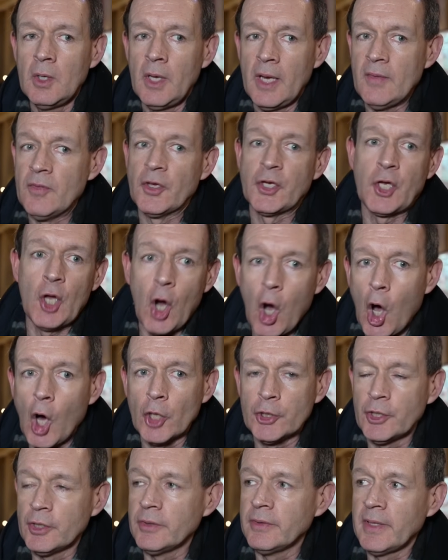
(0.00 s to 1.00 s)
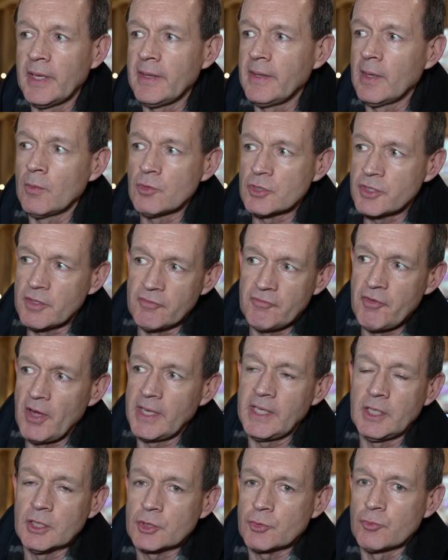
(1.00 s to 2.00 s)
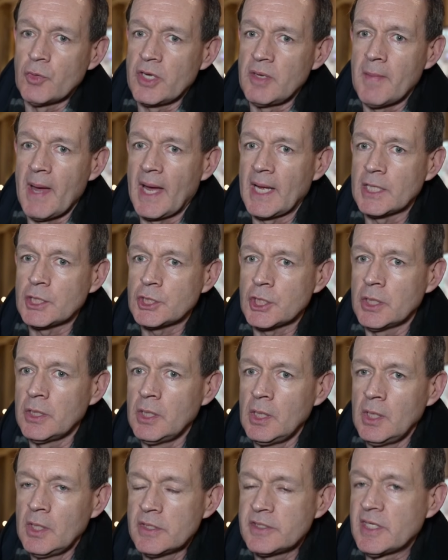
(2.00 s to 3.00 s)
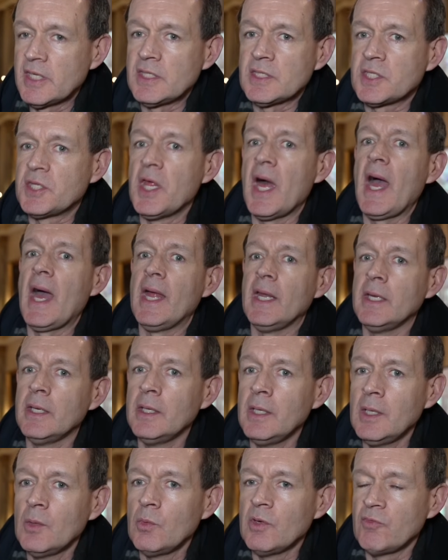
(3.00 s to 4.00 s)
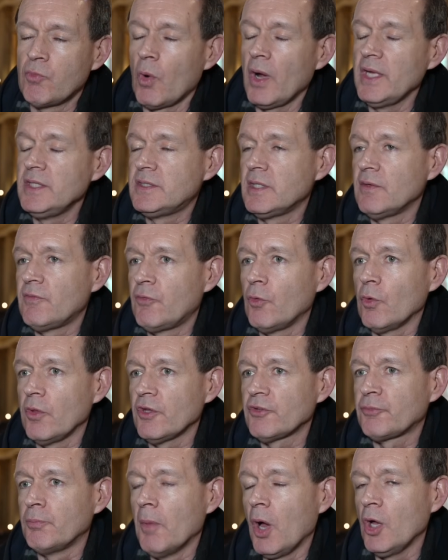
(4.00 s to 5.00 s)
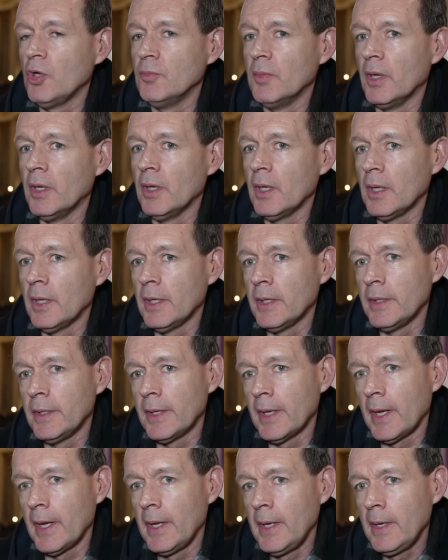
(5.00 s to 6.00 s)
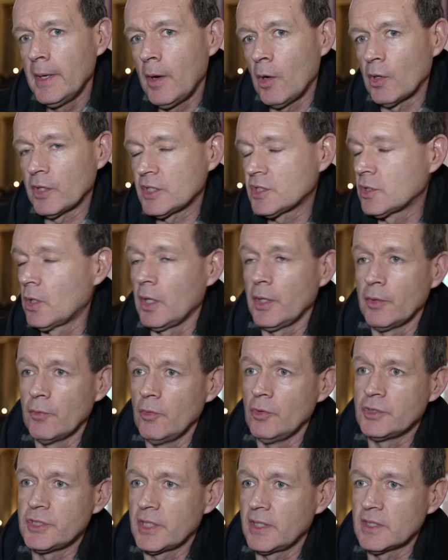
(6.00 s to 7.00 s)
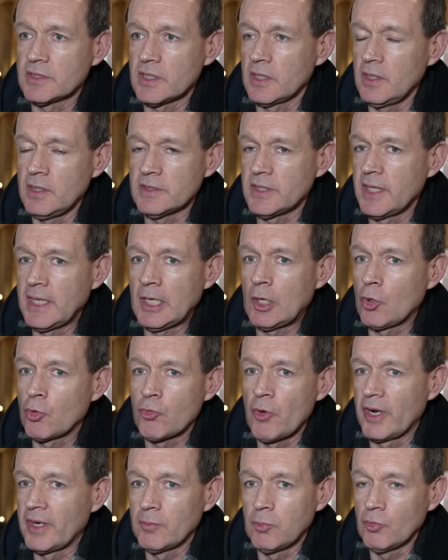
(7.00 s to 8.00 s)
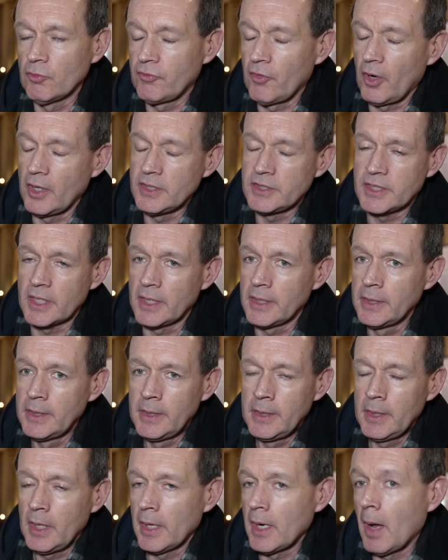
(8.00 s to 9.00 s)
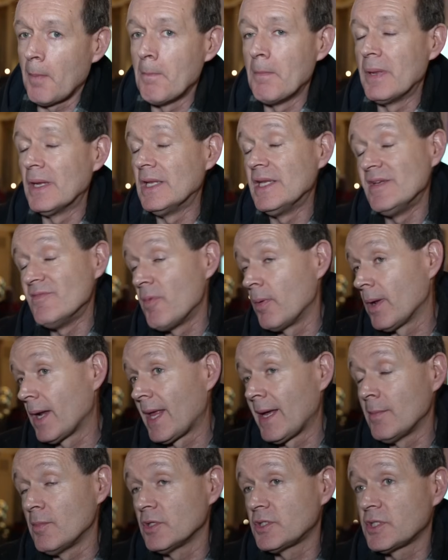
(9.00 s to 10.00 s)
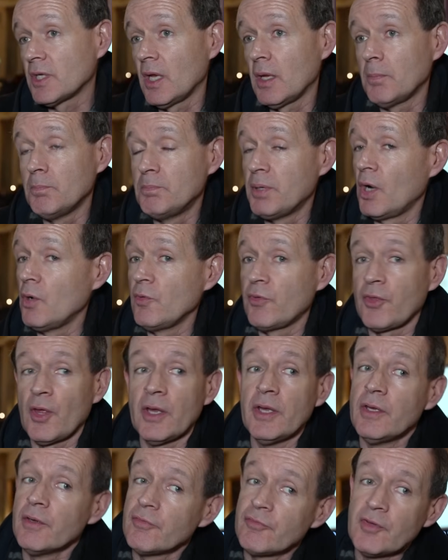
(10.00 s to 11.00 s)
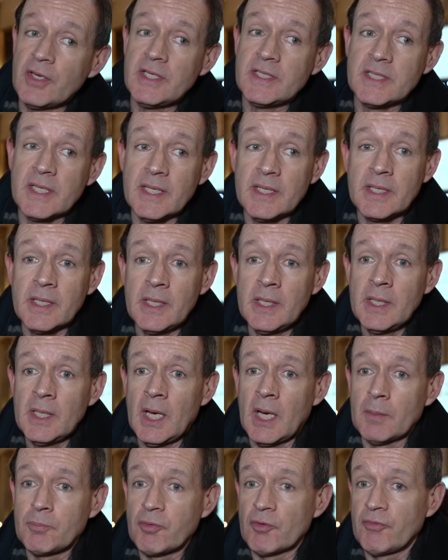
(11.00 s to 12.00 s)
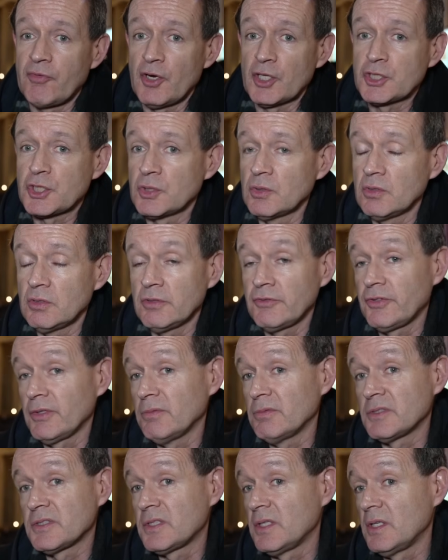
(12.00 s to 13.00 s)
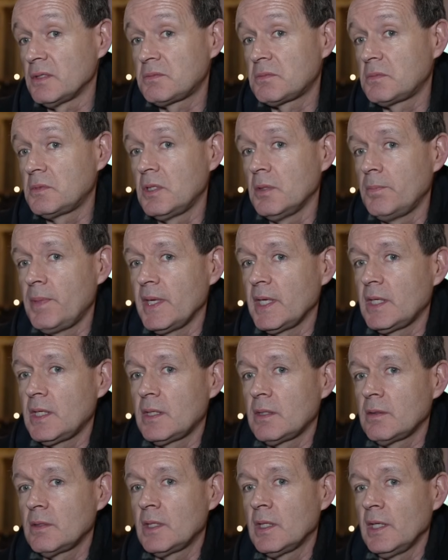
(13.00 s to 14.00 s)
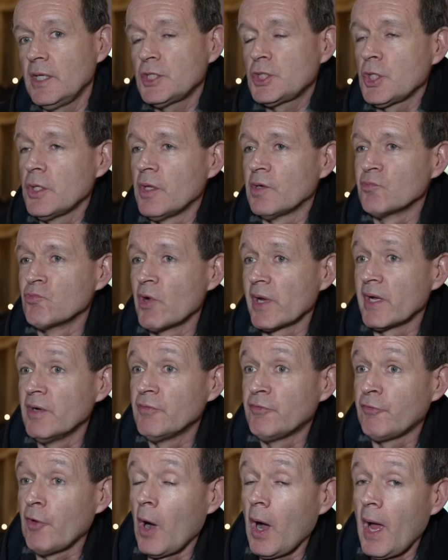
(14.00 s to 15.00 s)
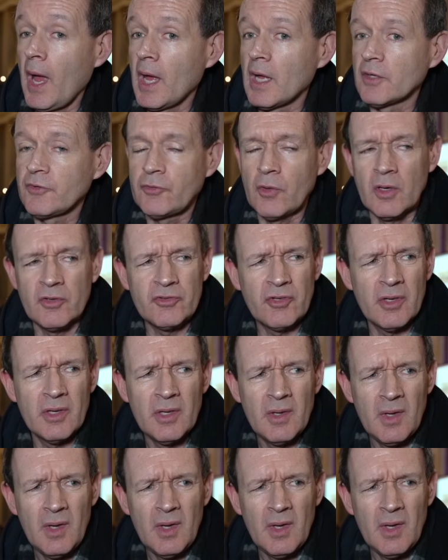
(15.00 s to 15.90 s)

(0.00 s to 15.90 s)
in the garden, then there was the Vegas rematch, and since then we've waited for this moment. And uh, Oleksandr Usyk is, a, is an incredible fighter, an unbelievable amateur, both undefeated uh, professionals. It was the the big collision, the ring of fire. So it's a